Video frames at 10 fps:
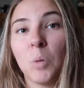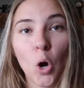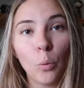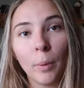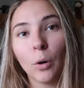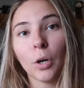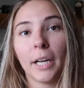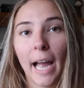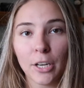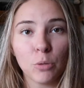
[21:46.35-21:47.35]
oat milk or
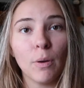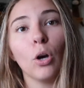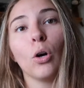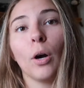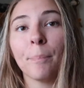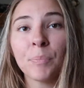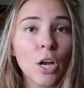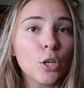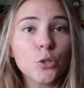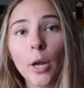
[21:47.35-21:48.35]
cashew milk or
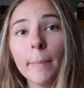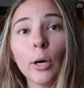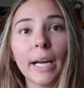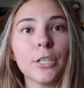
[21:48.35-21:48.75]
soy milk